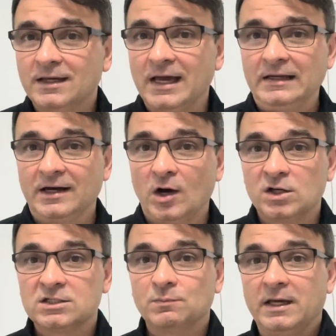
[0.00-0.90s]
and I'll
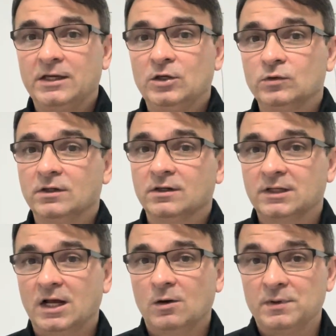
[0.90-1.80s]
explain you the
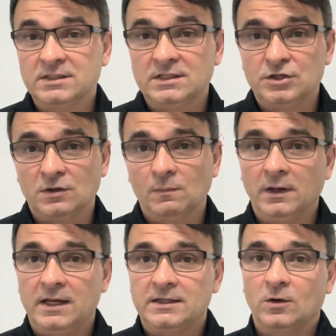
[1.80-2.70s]
compensation
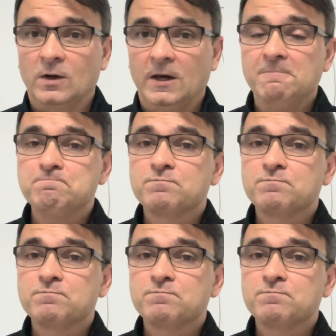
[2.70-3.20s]
plan, okay?